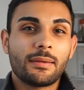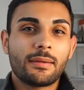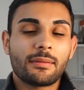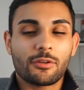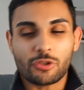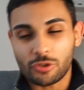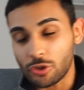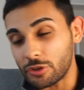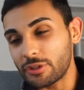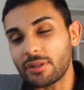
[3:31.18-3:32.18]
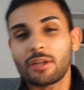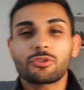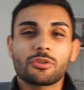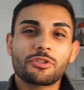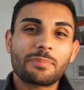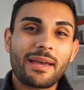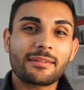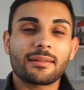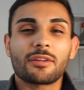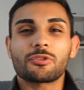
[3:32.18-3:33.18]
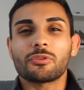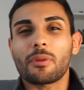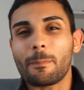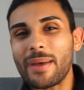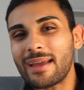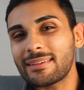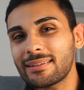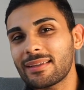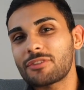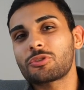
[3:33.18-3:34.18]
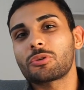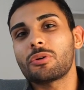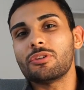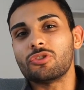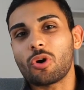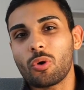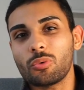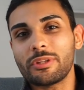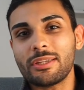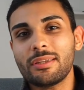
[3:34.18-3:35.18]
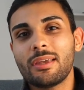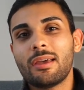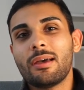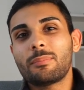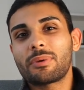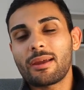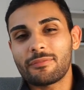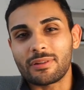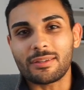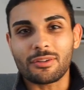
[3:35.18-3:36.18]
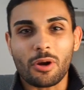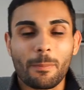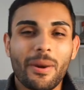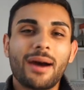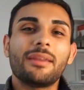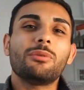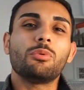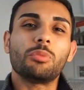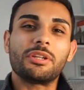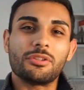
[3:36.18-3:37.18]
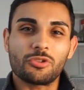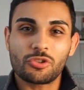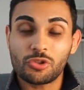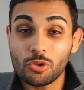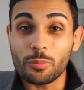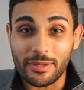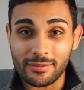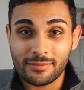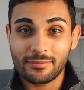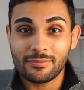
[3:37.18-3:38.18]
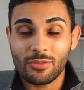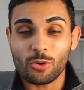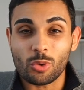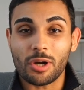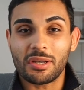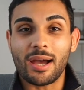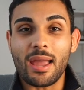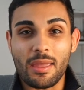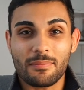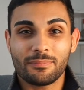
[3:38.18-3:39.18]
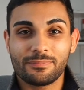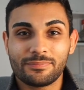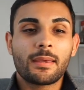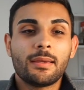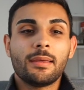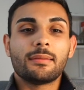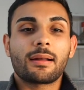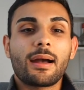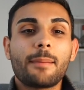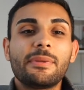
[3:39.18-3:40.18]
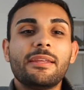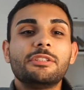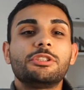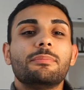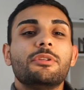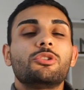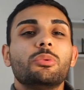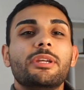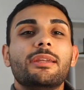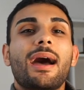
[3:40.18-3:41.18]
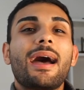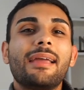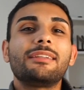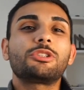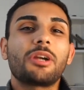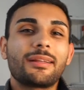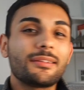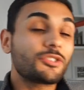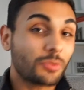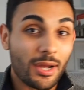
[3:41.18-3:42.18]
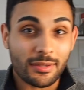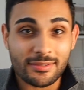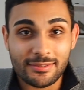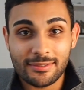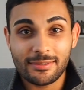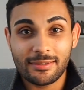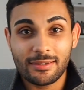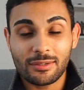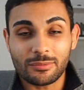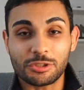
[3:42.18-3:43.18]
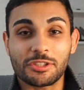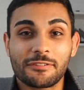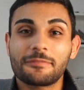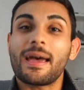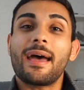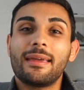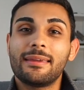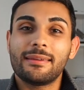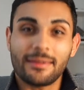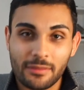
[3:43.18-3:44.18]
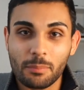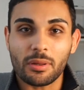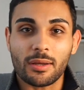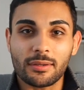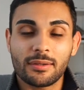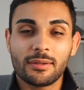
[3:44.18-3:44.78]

There's good cholesterol and there's bad cholesterol. The bad cholesterol is only prevalent in our body when we consume it through our diet. The combination between high triglycerides, which is fat in the blood,